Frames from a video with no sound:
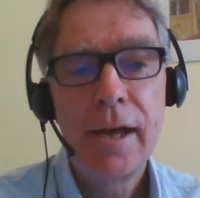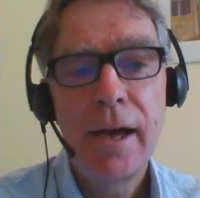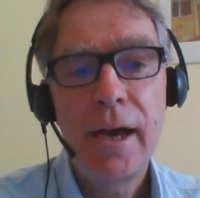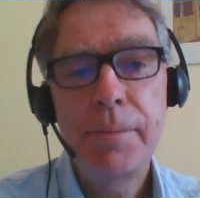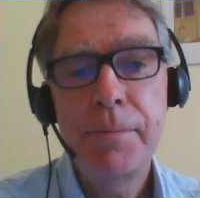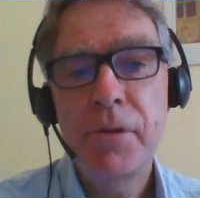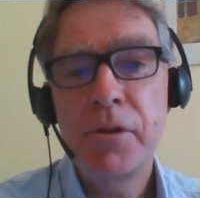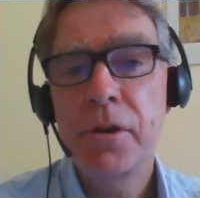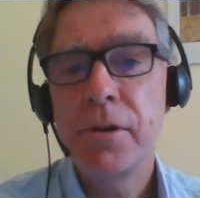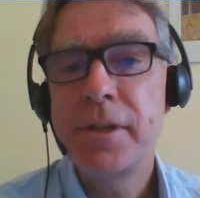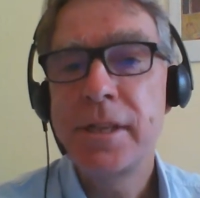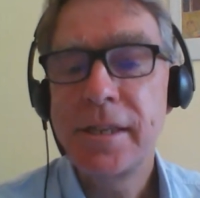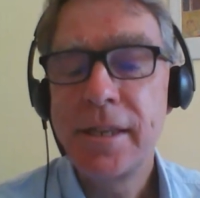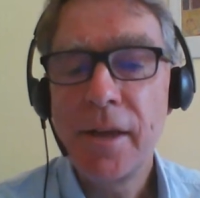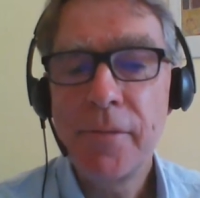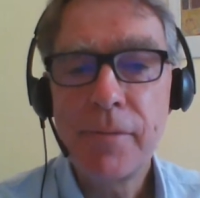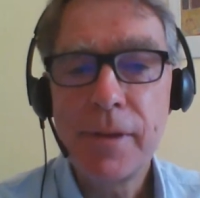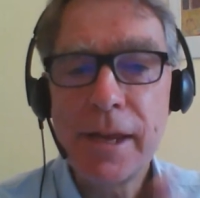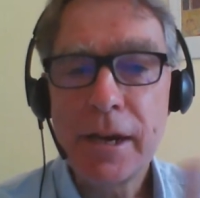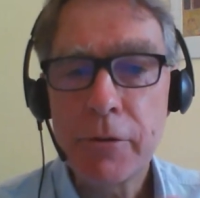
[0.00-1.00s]
And we've got this
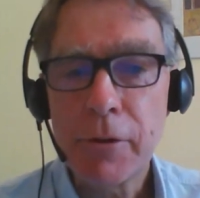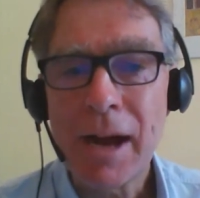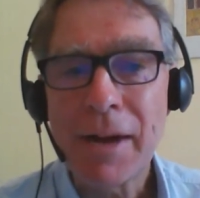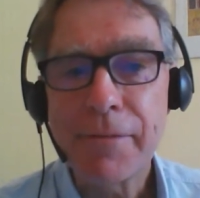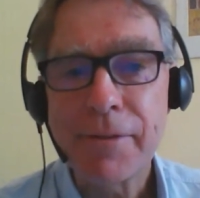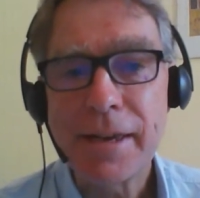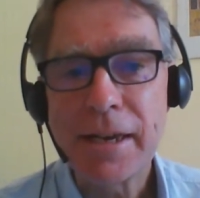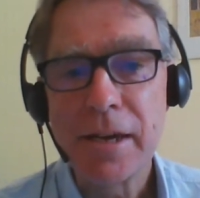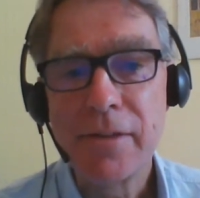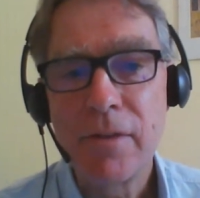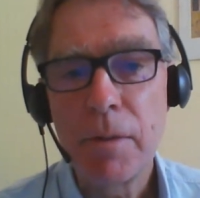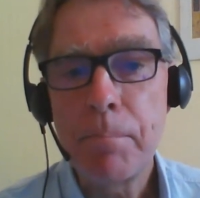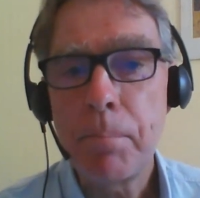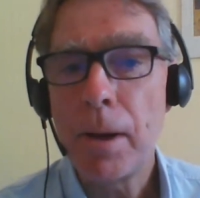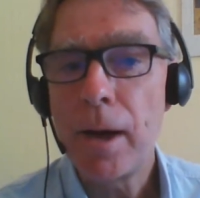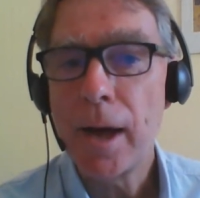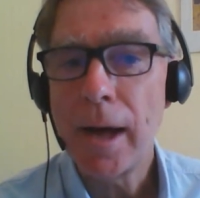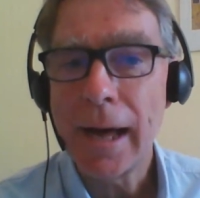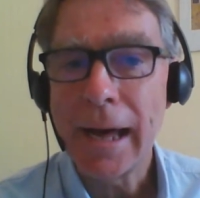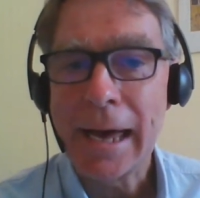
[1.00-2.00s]
lovely graphic of a
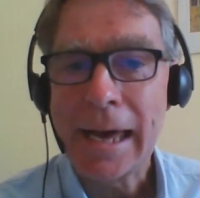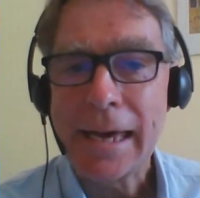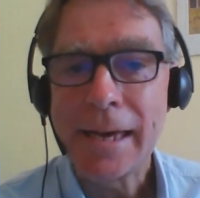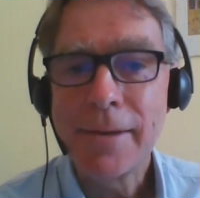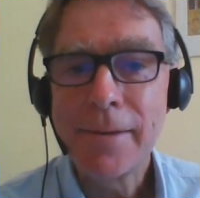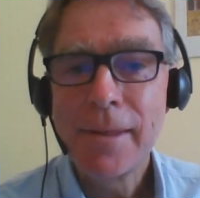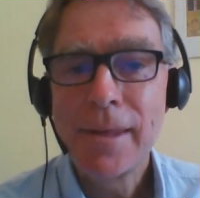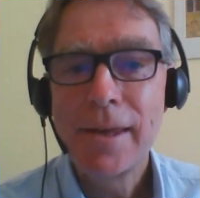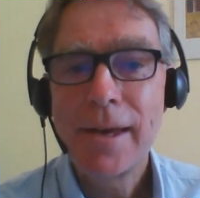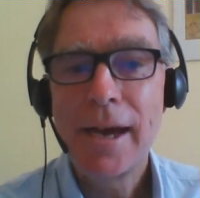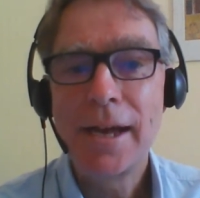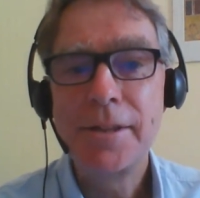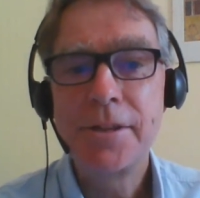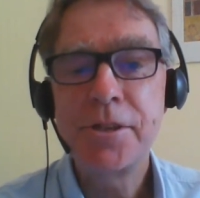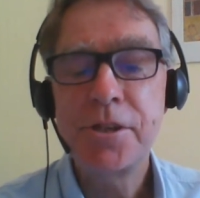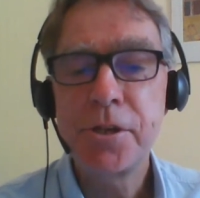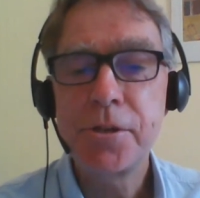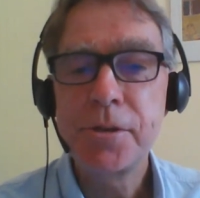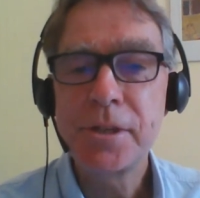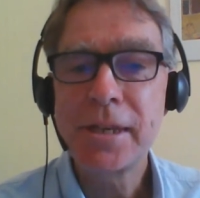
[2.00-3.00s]
pie, and
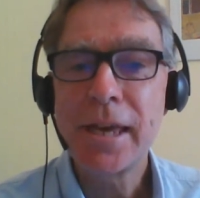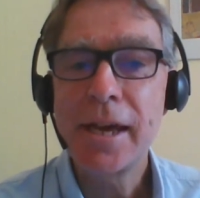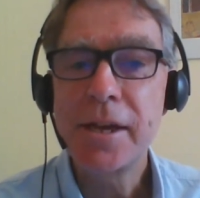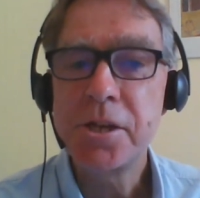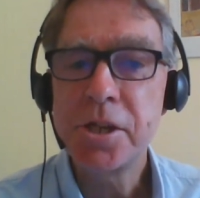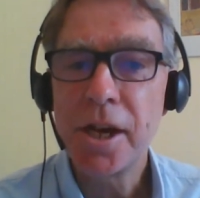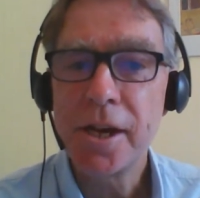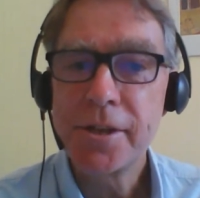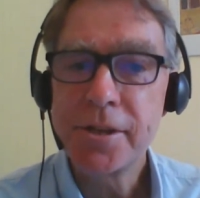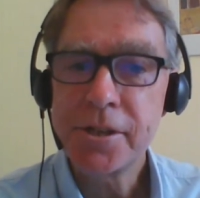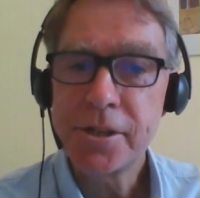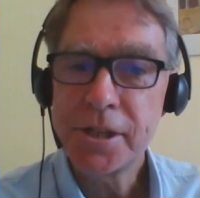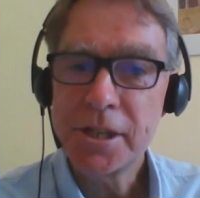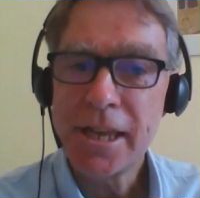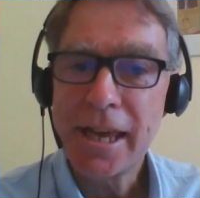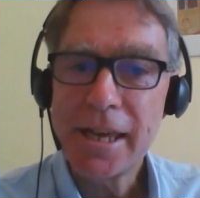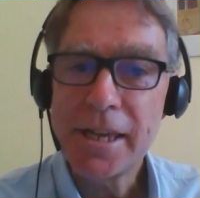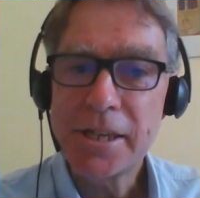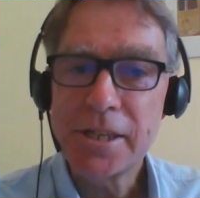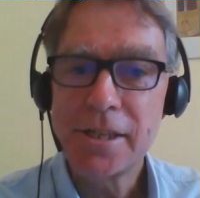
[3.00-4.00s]
students get a chance to
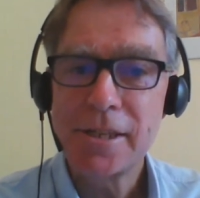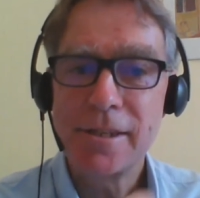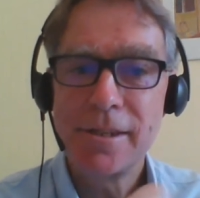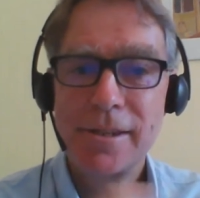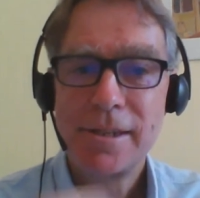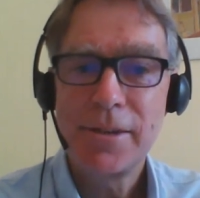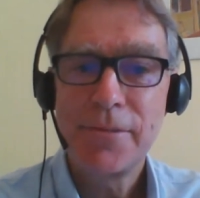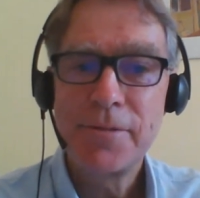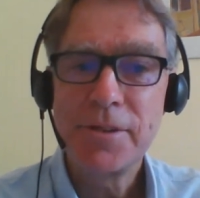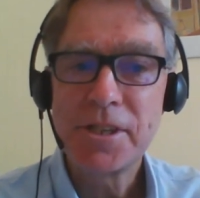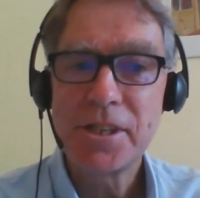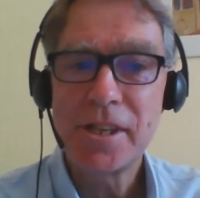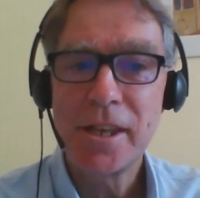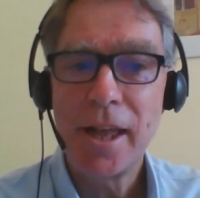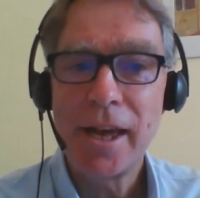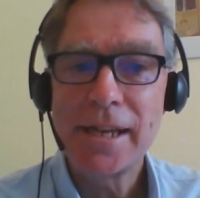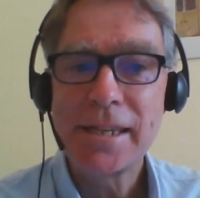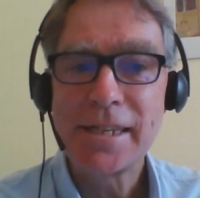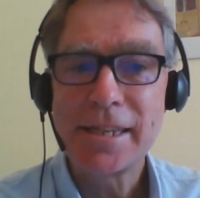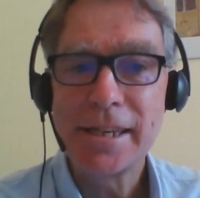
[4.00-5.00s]
taste different
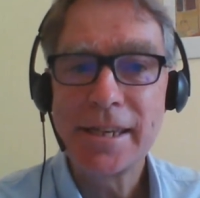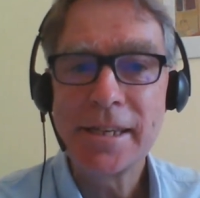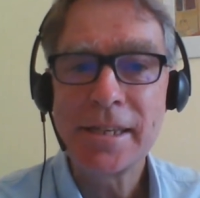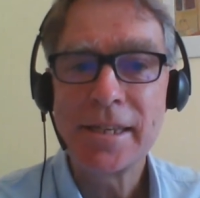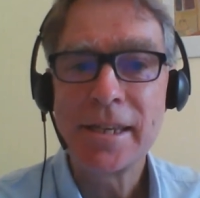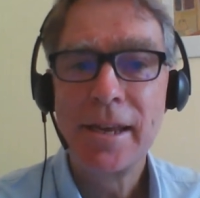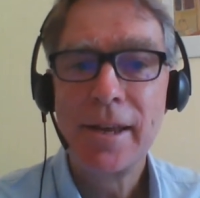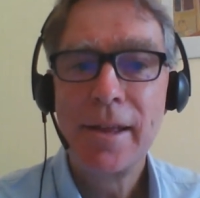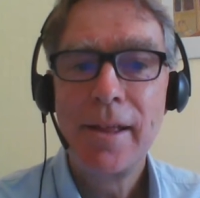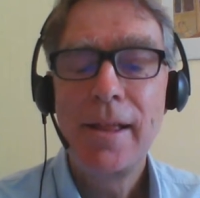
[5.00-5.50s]
slices.